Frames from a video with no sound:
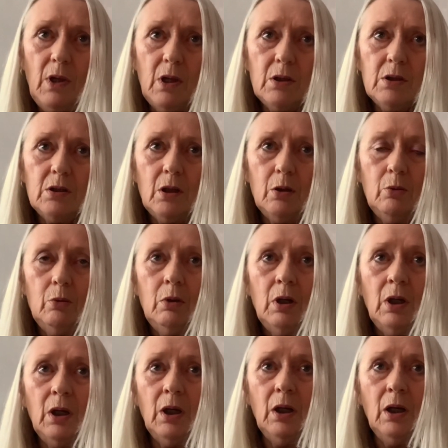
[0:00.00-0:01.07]
So
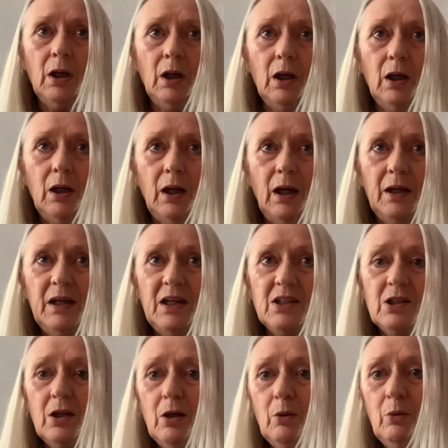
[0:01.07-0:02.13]
I need
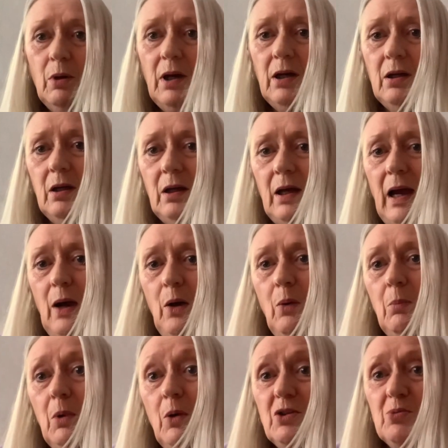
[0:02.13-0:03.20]
to know how
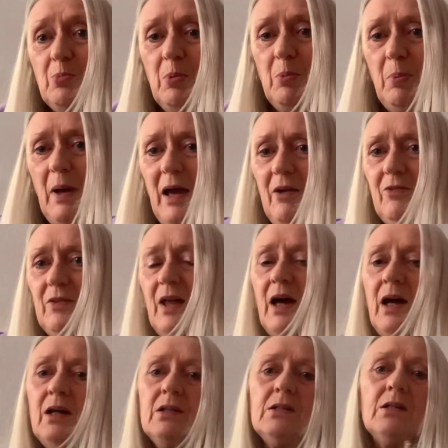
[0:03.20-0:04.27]
I'm going to prepare for
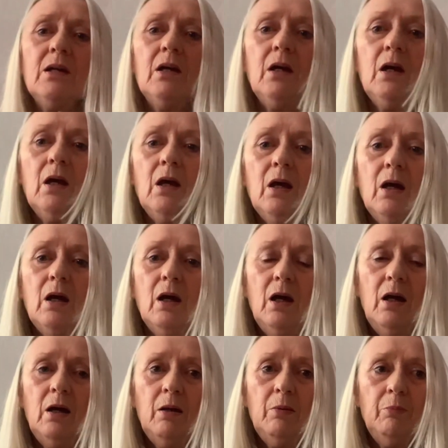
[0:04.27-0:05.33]
that.
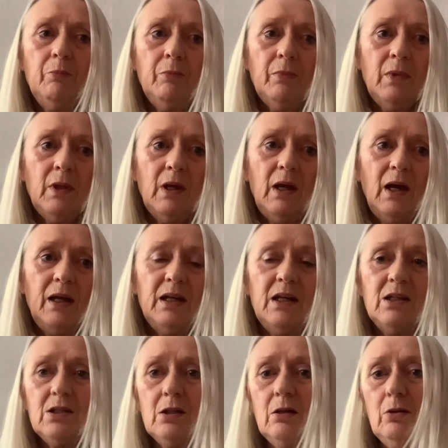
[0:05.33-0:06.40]
I need
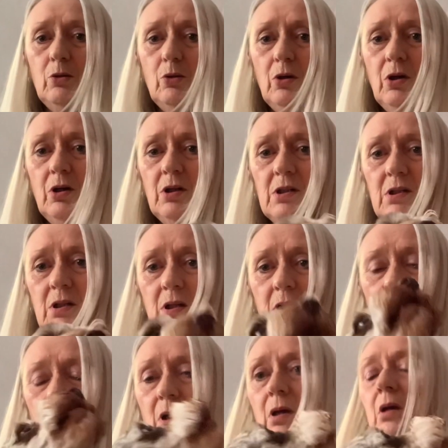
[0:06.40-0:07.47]
to look at
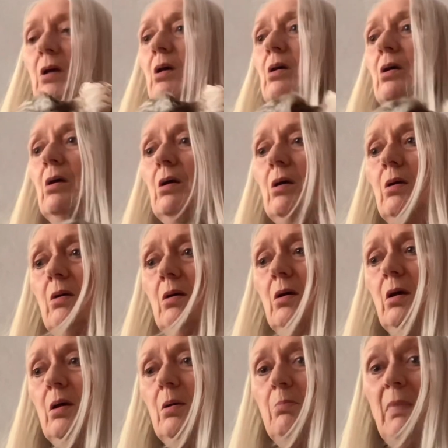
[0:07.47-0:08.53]

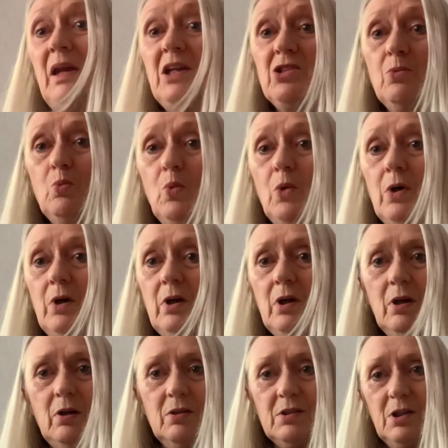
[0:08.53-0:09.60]
managing work,
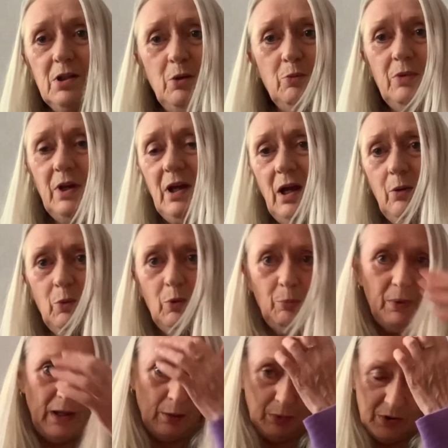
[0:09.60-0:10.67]
because I don't think I will be
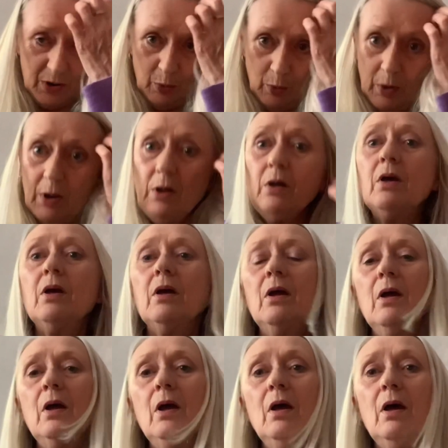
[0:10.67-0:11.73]
able to work.
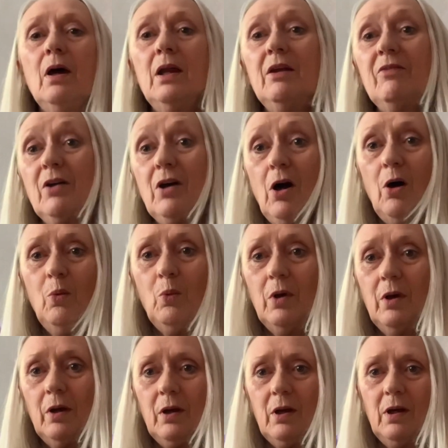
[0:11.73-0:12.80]
And if I can't
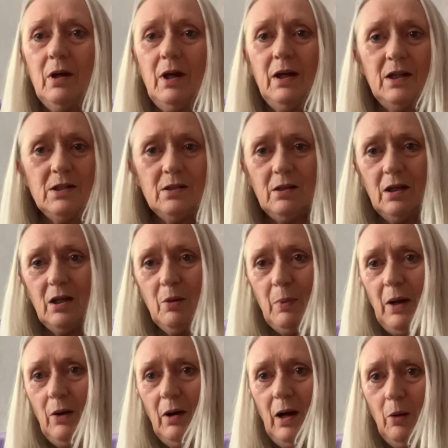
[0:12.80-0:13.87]
work, I need to think
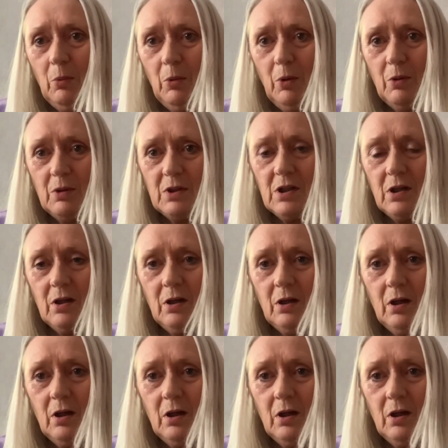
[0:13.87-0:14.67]
about how I'm going to